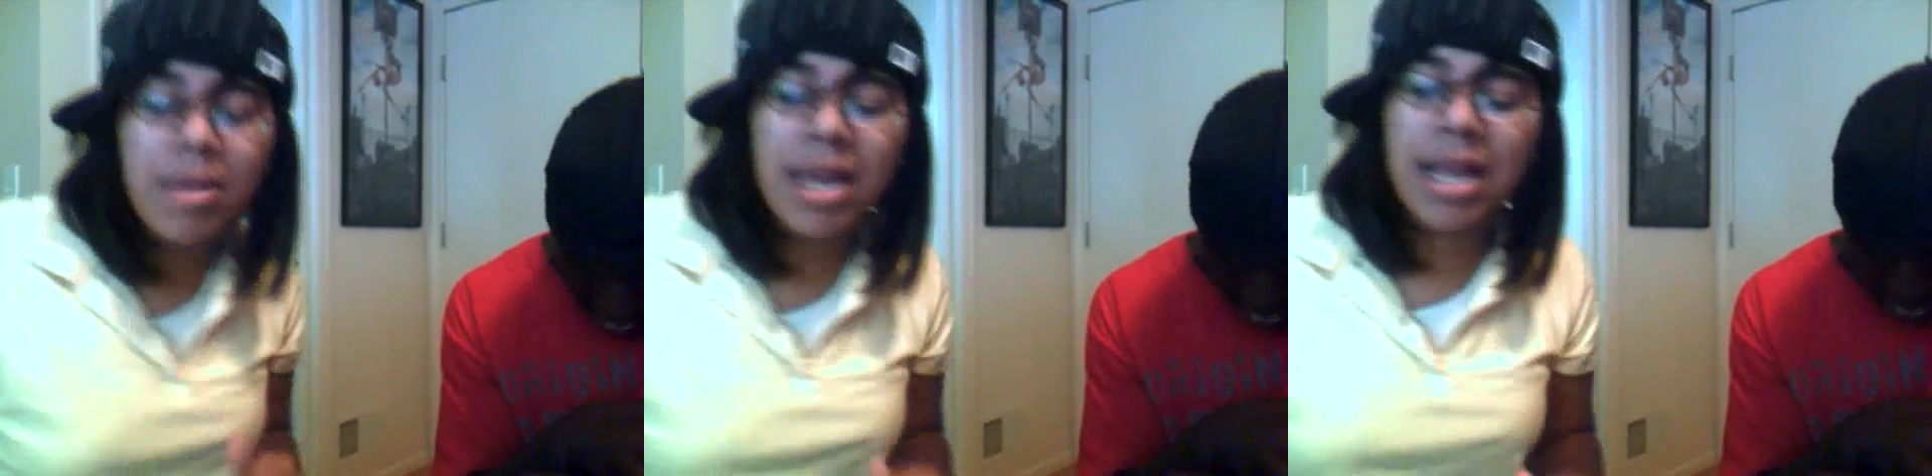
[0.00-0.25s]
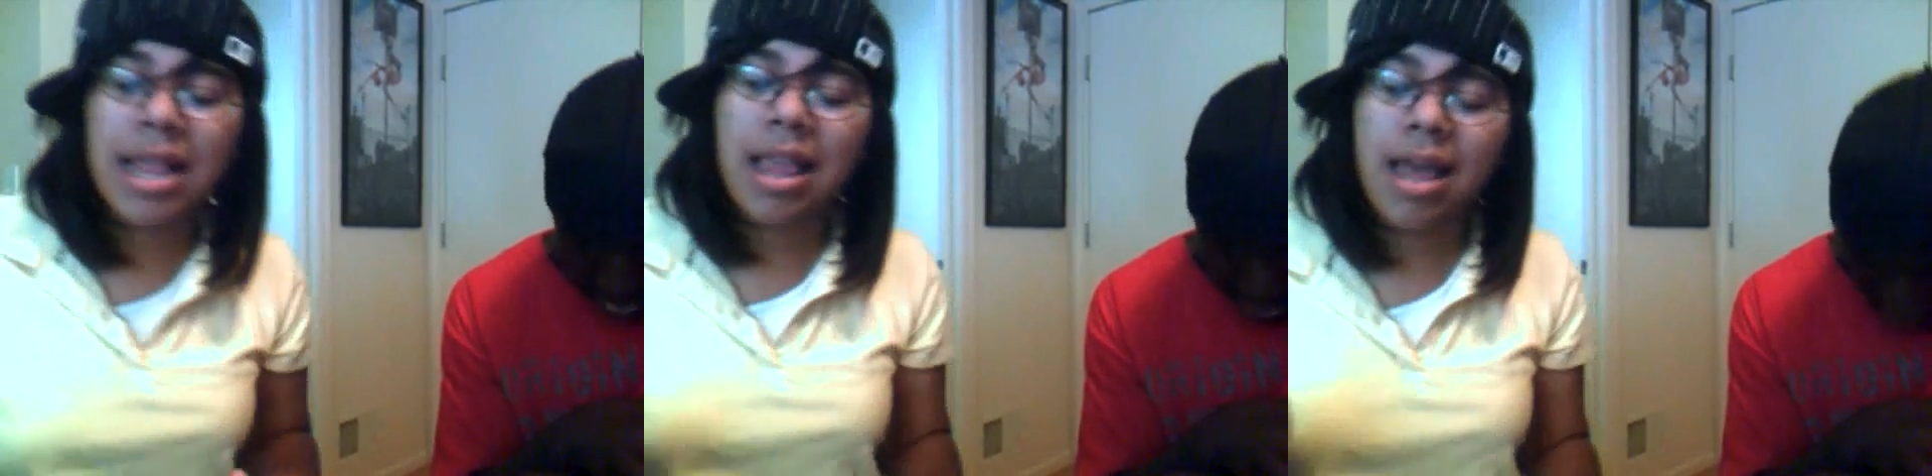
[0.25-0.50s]

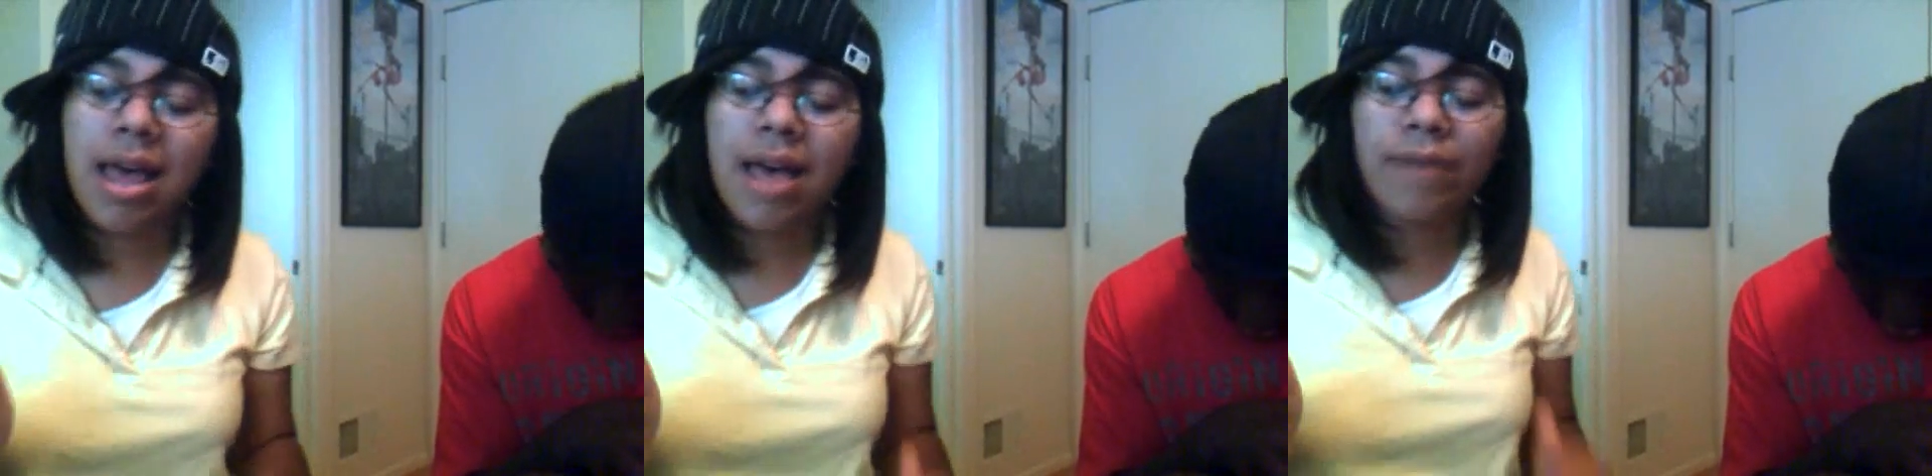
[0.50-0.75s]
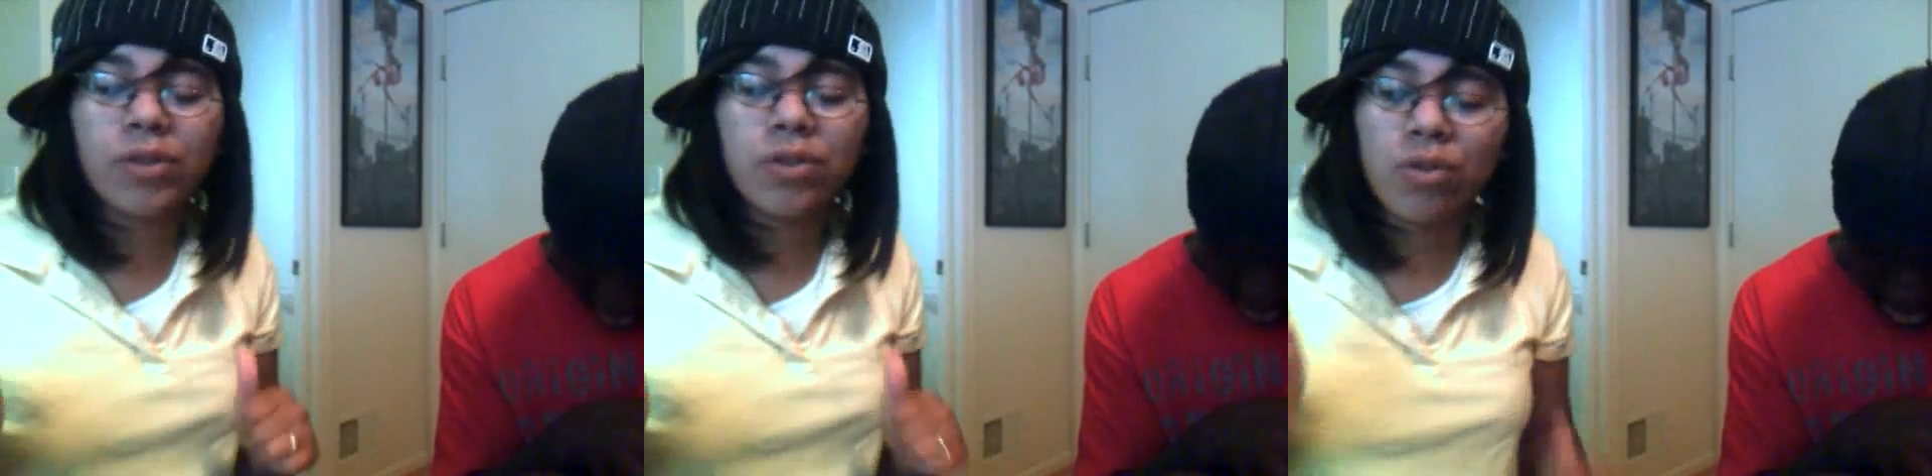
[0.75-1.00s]
making
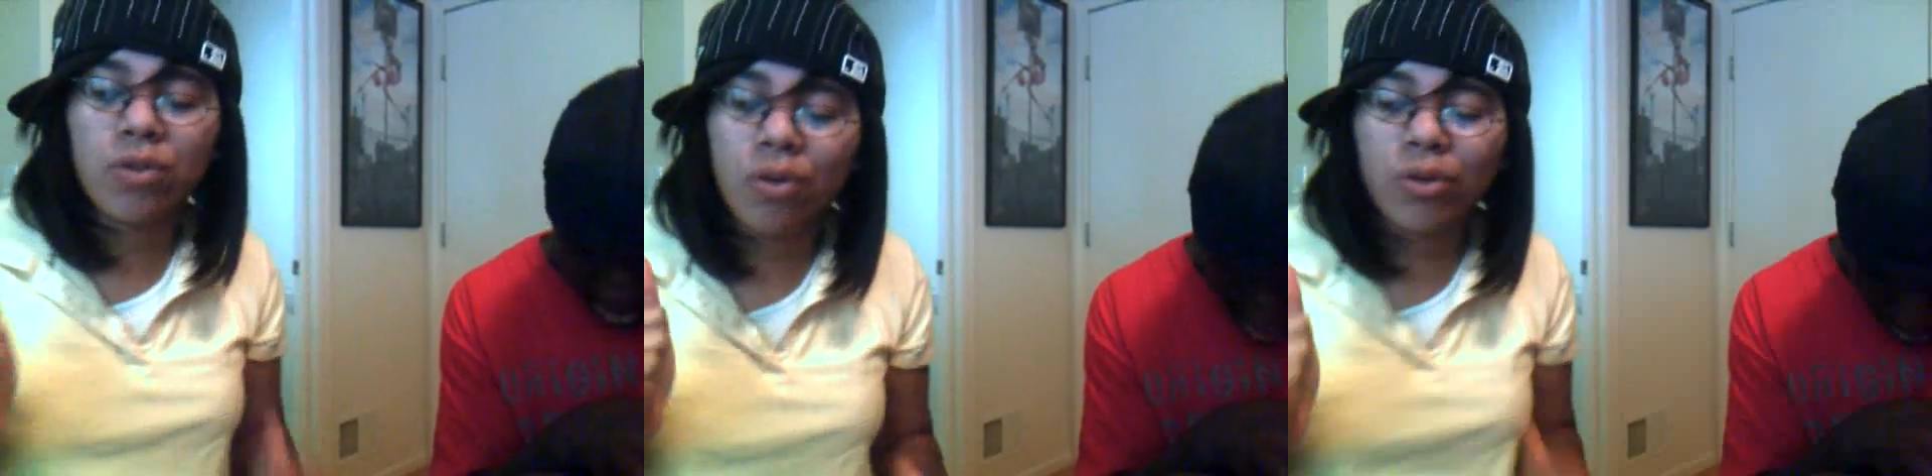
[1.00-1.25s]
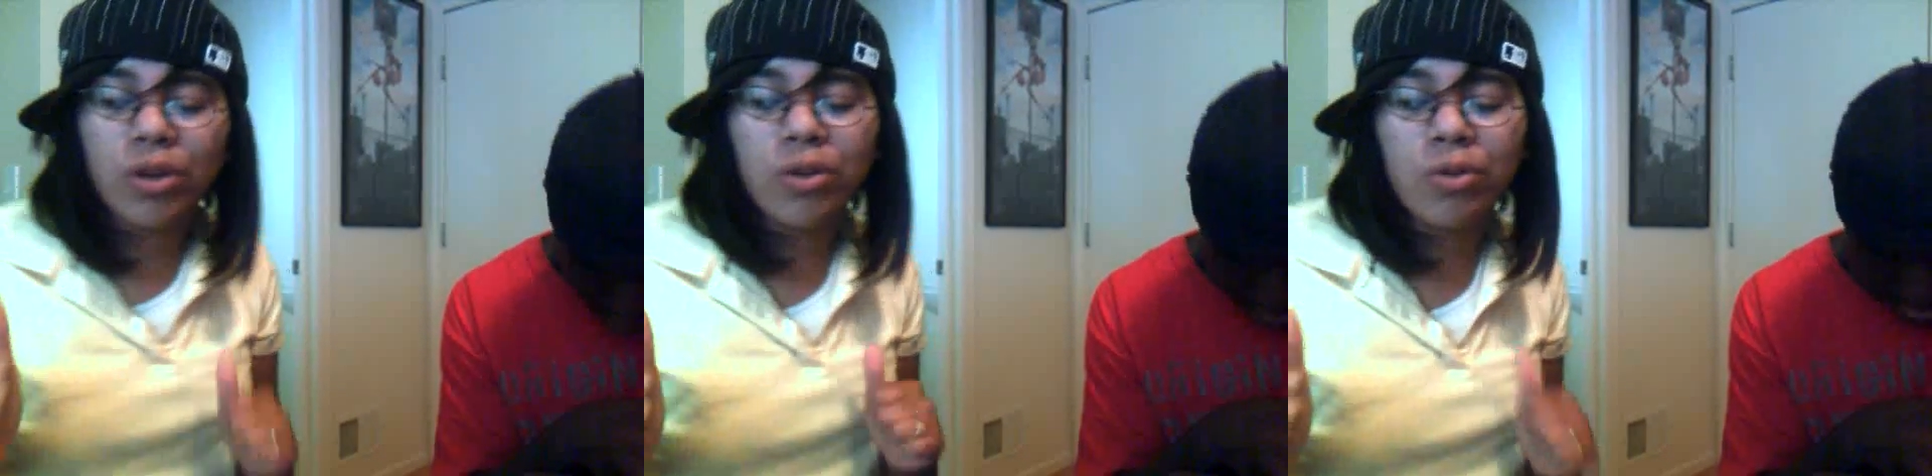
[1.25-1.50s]
love
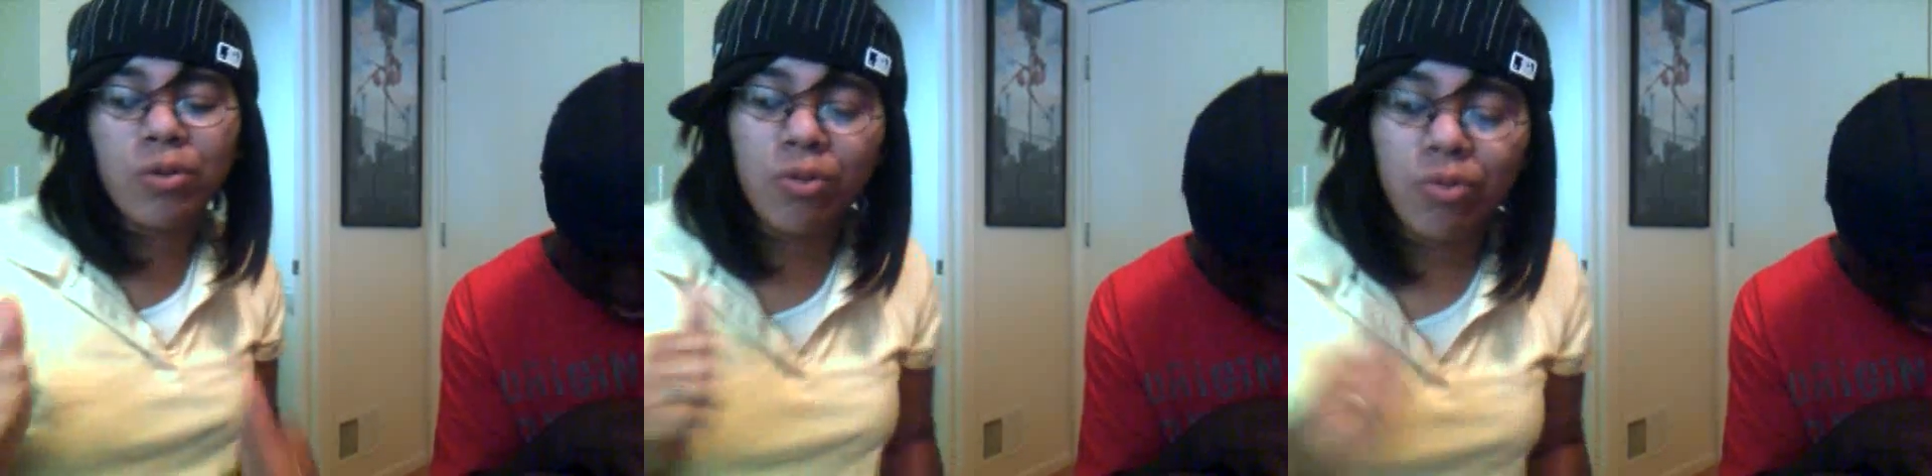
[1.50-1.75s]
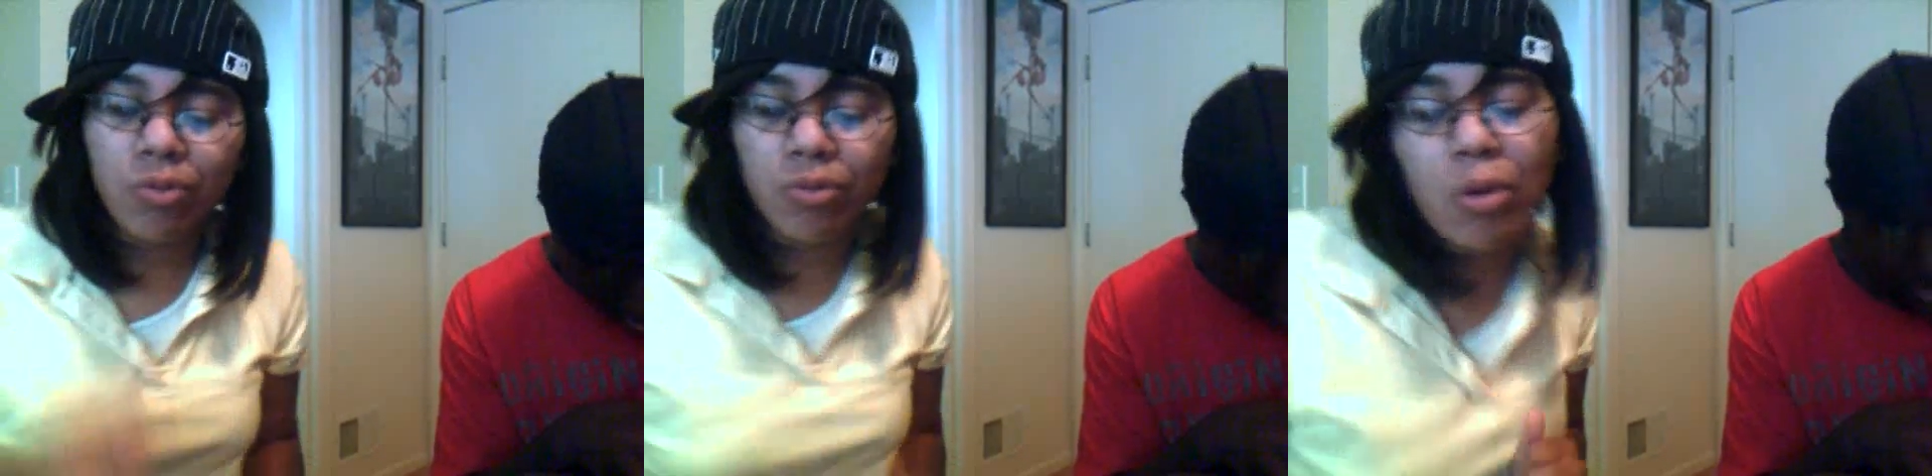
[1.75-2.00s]
to
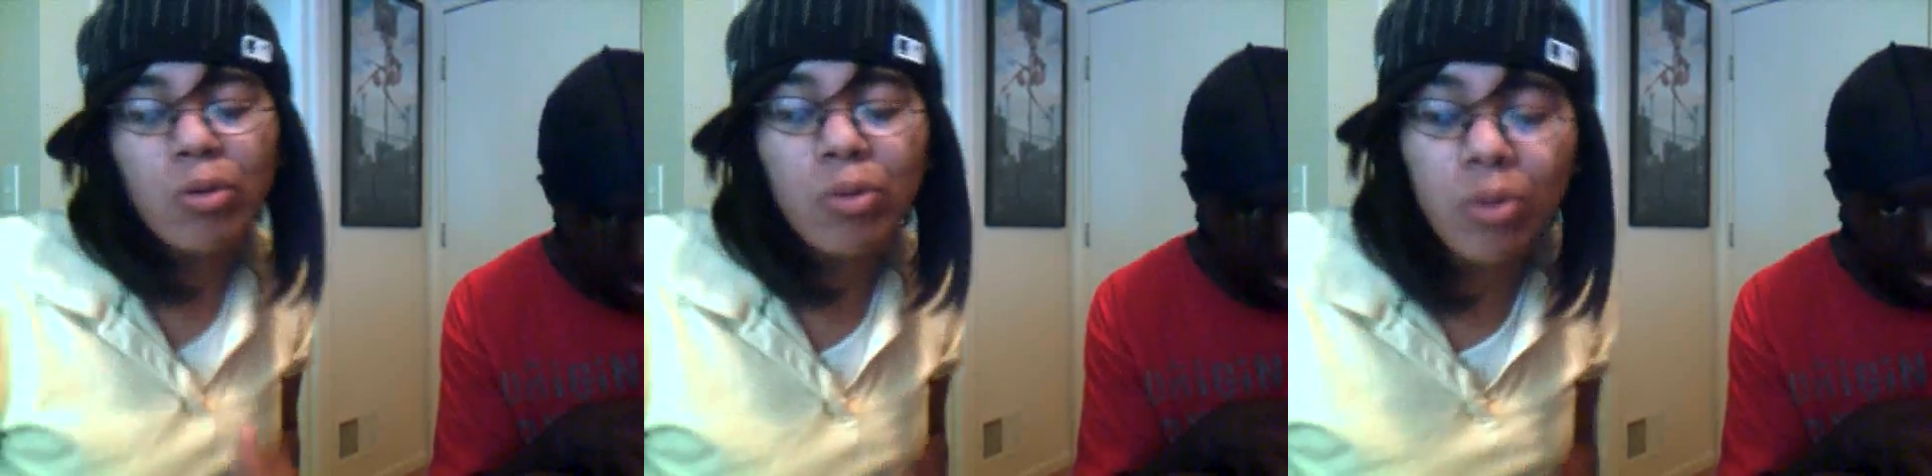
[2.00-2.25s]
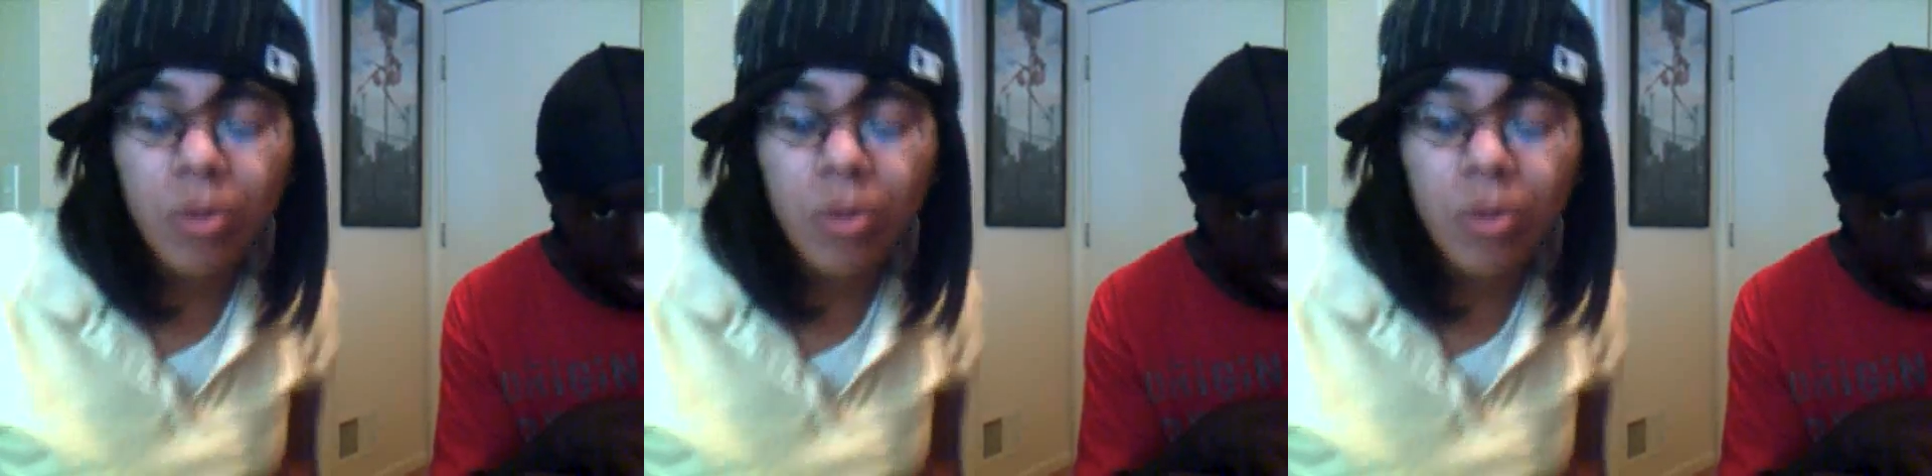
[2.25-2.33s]
you.